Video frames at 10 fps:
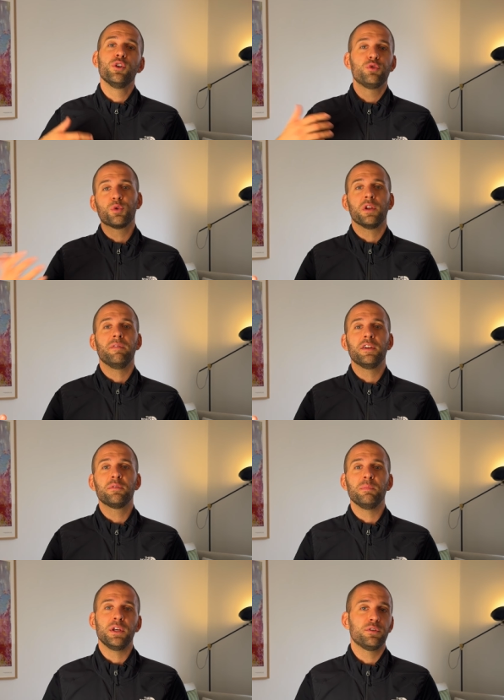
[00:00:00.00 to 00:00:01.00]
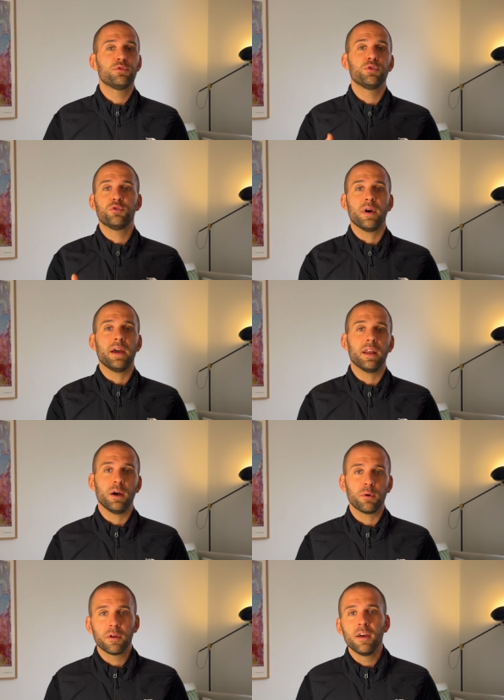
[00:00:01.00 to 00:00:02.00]
to convince me to try it
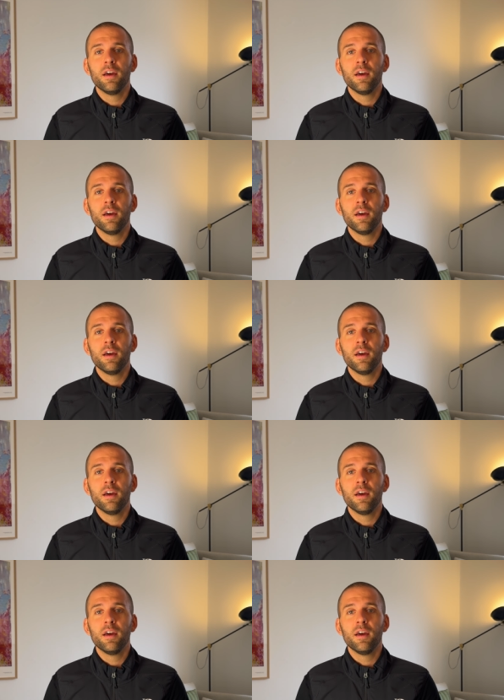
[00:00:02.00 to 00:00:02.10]
out.